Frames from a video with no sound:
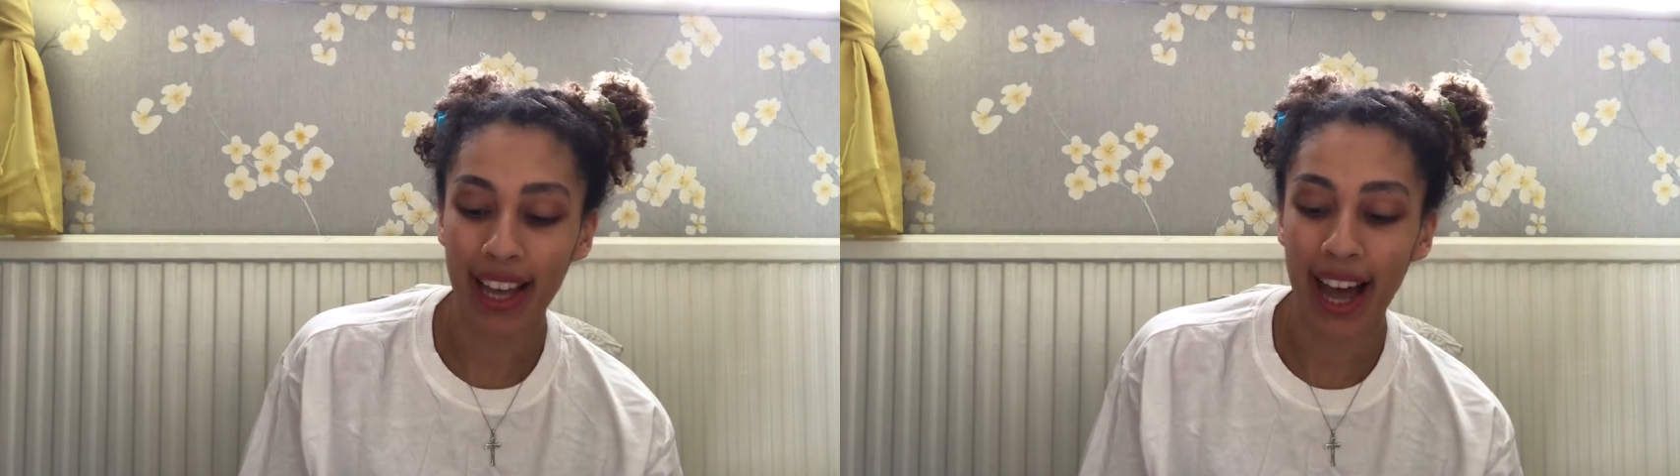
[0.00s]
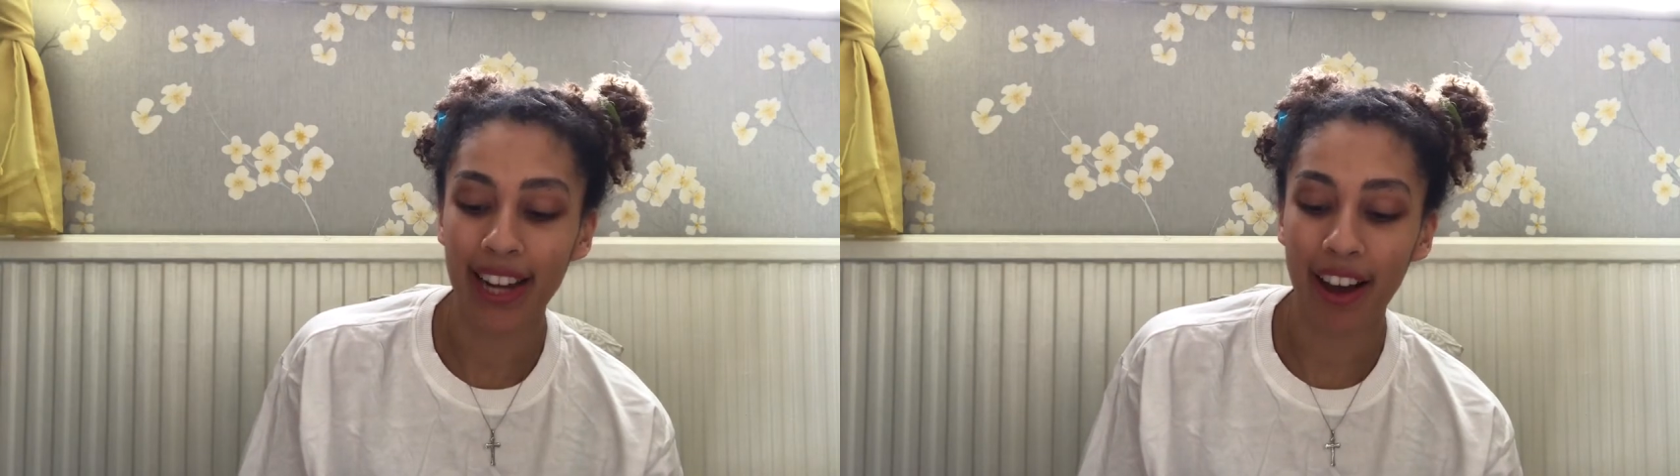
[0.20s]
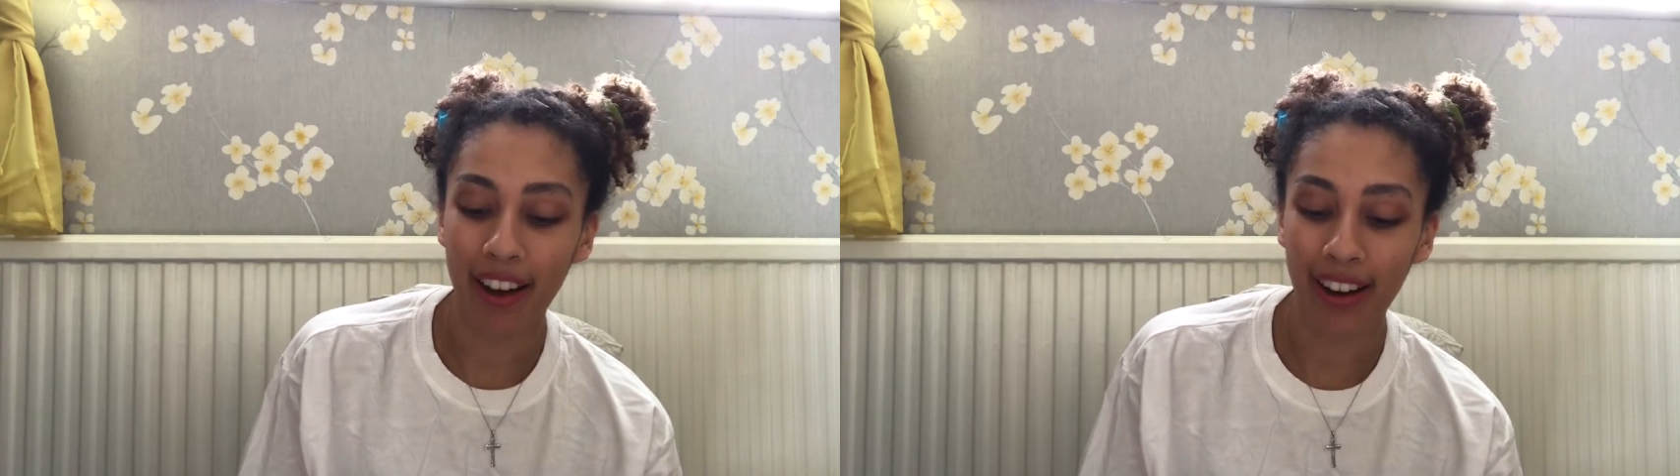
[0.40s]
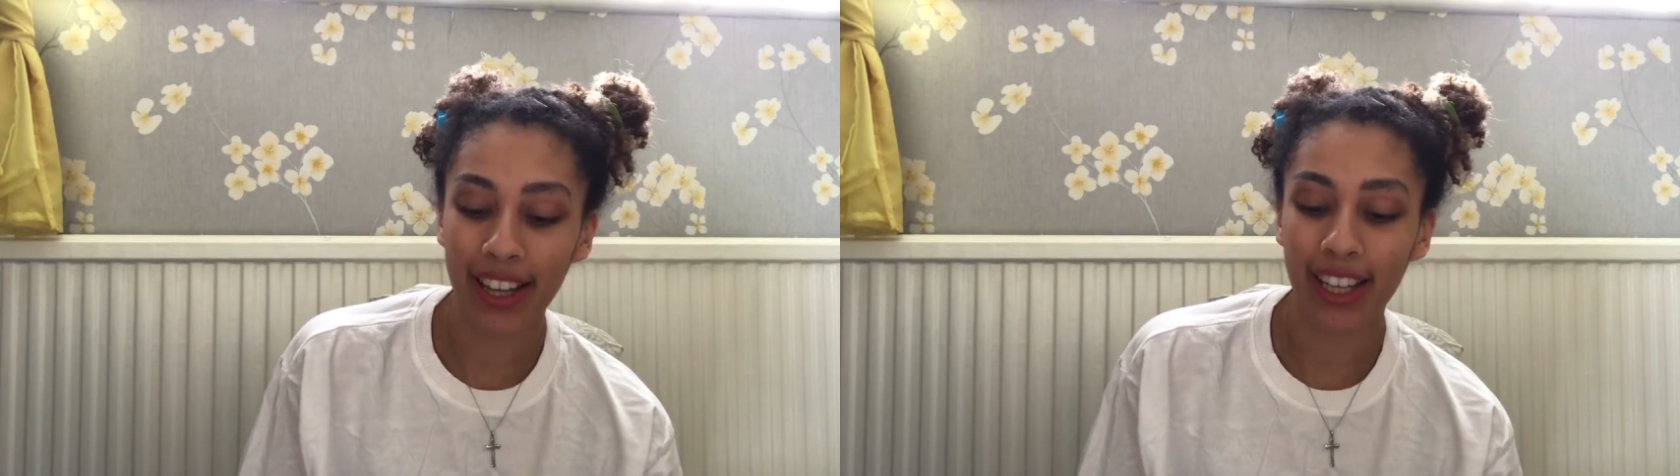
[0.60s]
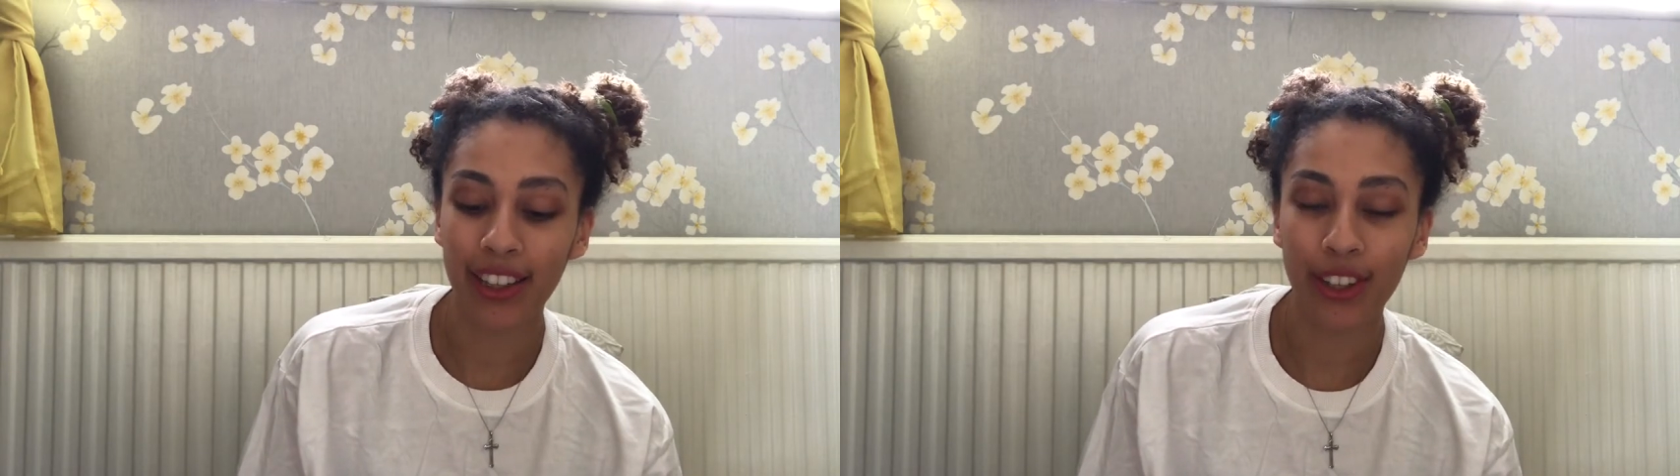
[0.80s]
and
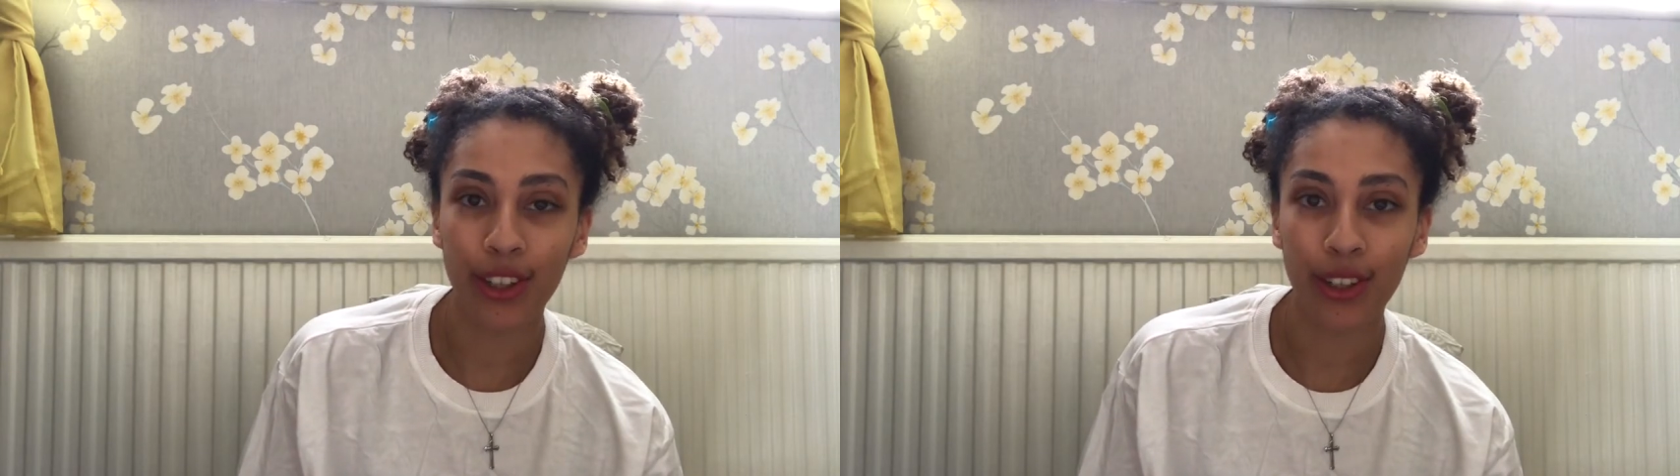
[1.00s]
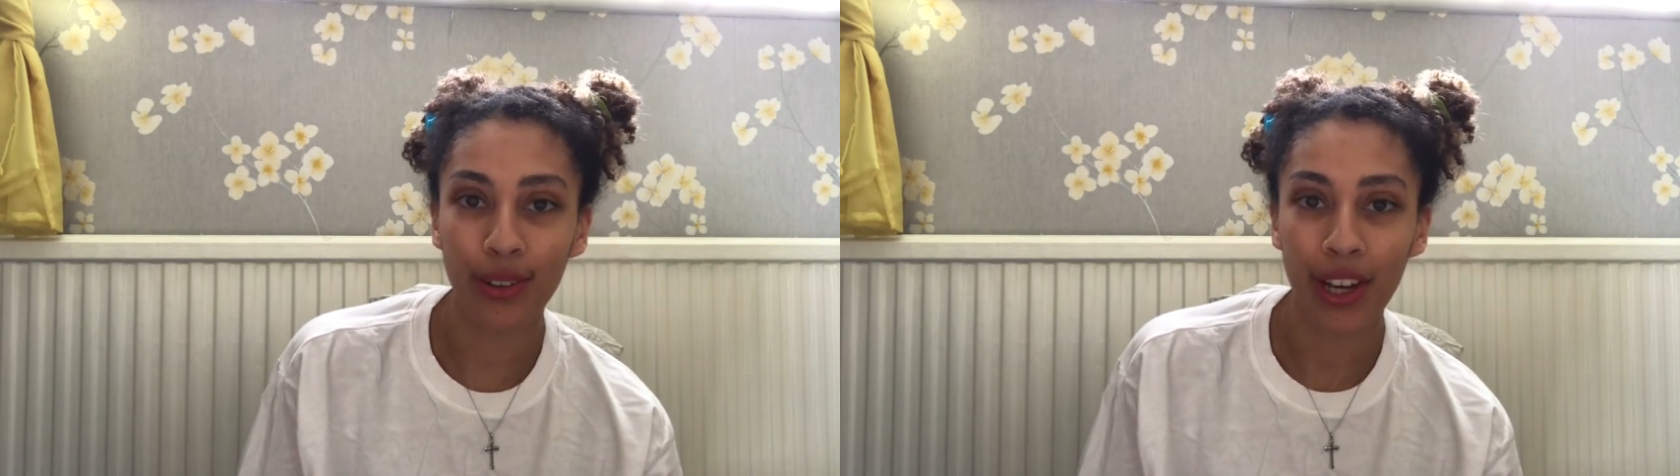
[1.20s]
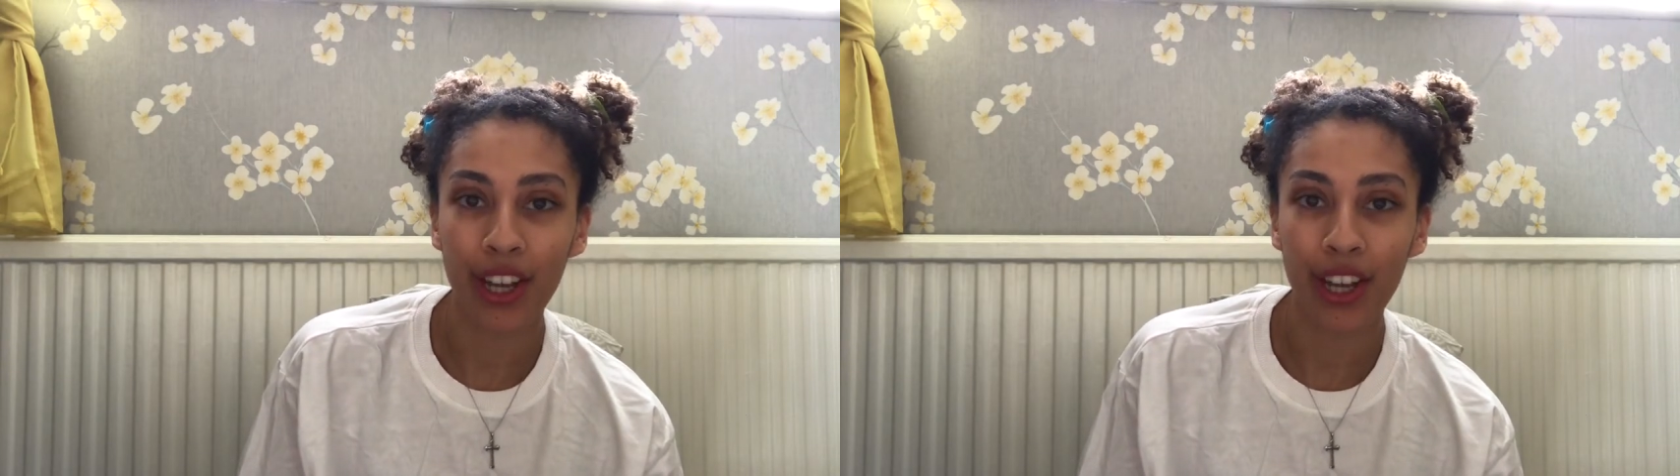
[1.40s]
I in you,